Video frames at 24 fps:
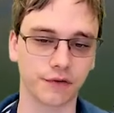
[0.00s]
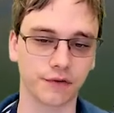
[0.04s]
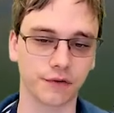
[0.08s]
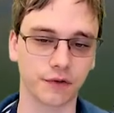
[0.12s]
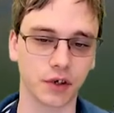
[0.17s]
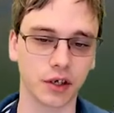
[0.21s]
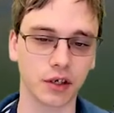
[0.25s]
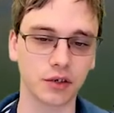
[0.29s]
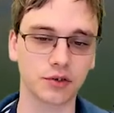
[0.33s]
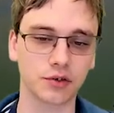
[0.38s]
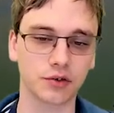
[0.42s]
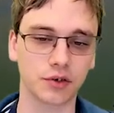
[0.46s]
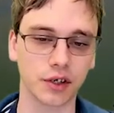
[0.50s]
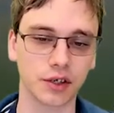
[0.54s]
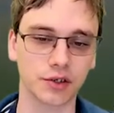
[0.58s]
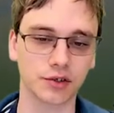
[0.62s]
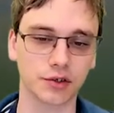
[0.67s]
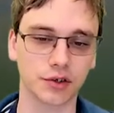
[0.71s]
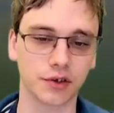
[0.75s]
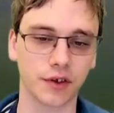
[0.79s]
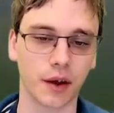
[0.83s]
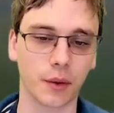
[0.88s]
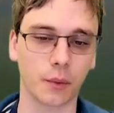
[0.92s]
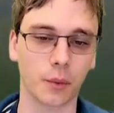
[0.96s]
and for each
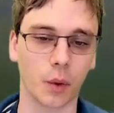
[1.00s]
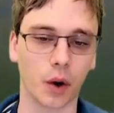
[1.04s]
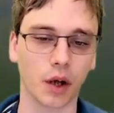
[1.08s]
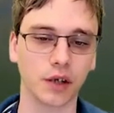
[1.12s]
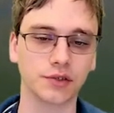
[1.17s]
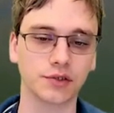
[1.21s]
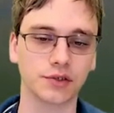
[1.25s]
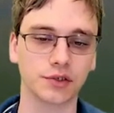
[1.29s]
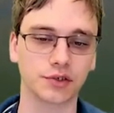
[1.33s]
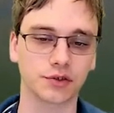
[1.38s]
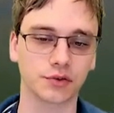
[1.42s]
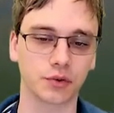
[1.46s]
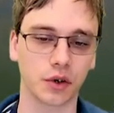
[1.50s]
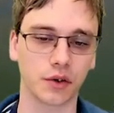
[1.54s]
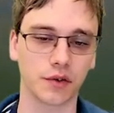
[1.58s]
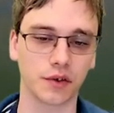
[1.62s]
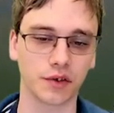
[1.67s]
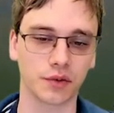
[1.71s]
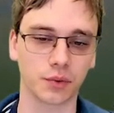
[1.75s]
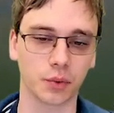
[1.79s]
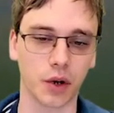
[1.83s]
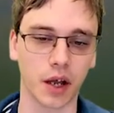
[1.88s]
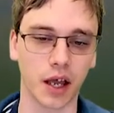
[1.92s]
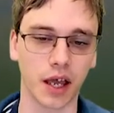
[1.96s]
creature that was destroyed
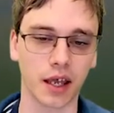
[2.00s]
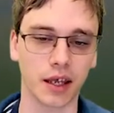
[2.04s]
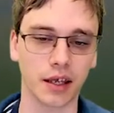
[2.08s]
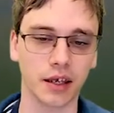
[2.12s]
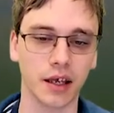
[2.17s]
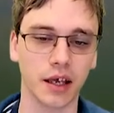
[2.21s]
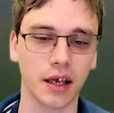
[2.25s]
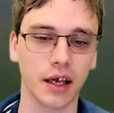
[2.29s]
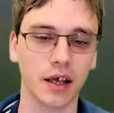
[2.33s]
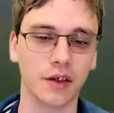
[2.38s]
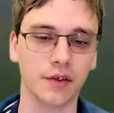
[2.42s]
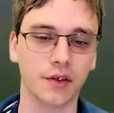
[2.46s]
this way,